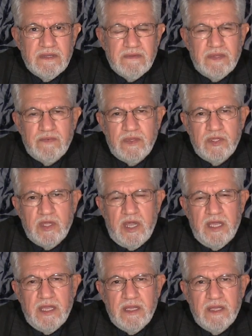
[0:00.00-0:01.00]
When we
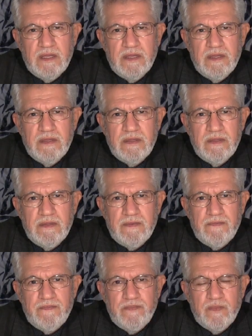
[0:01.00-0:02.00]
dying,
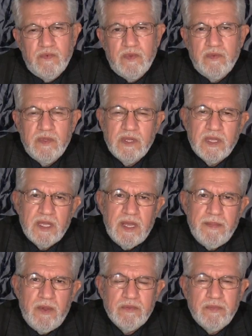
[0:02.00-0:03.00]
we will
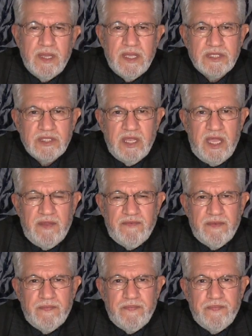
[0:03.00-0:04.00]
come out by as alive,
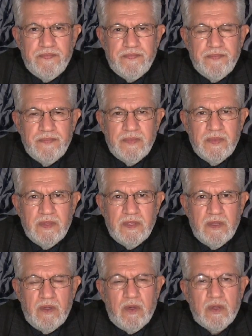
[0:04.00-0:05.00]

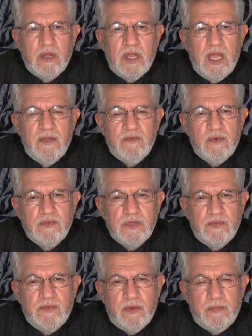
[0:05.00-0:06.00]
or life of
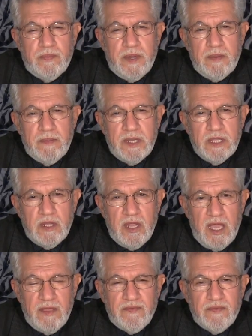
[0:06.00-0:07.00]
the permanent
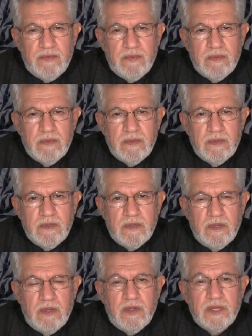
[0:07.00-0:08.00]
life,
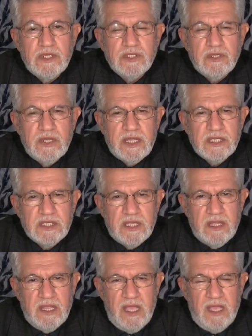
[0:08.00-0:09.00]
or
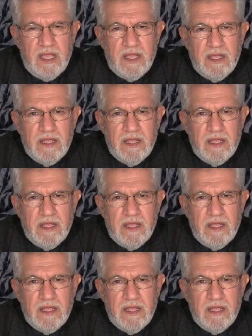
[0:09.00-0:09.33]
resurrection day.